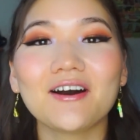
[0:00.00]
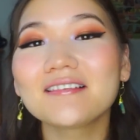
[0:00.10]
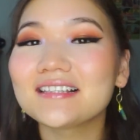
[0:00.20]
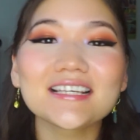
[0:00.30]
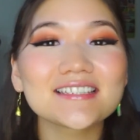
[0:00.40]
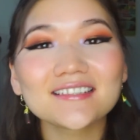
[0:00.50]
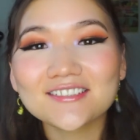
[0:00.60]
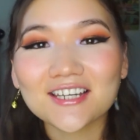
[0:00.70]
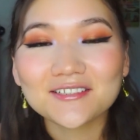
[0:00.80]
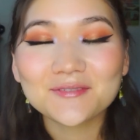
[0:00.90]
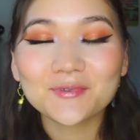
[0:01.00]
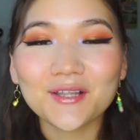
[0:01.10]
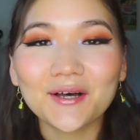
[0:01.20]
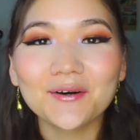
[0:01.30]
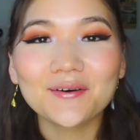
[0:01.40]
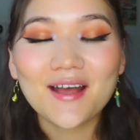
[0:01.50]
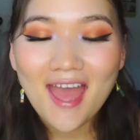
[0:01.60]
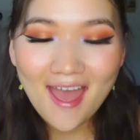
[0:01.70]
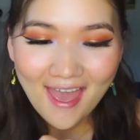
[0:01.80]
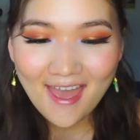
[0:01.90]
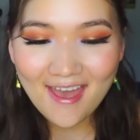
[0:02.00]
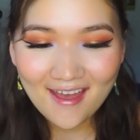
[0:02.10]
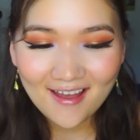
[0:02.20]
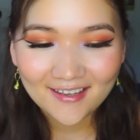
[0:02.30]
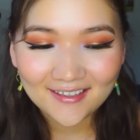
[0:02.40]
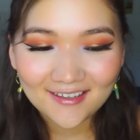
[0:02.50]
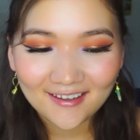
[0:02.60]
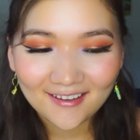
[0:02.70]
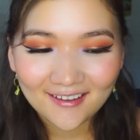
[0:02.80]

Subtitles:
all the links to their channels below, and